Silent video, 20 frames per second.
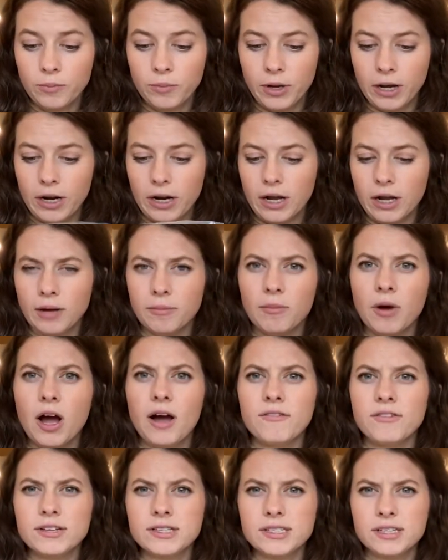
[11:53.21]
but
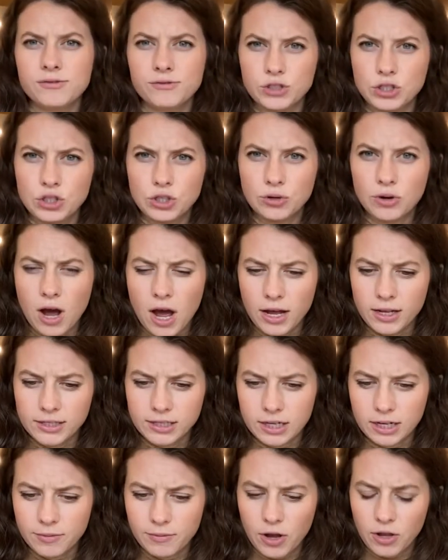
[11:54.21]
obviously if it's too hot, it's
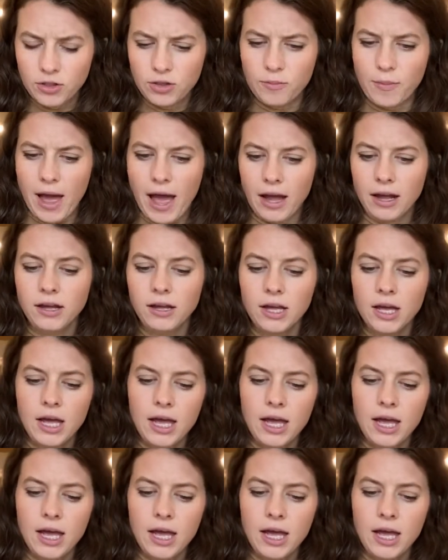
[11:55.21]
gonna melt the bag.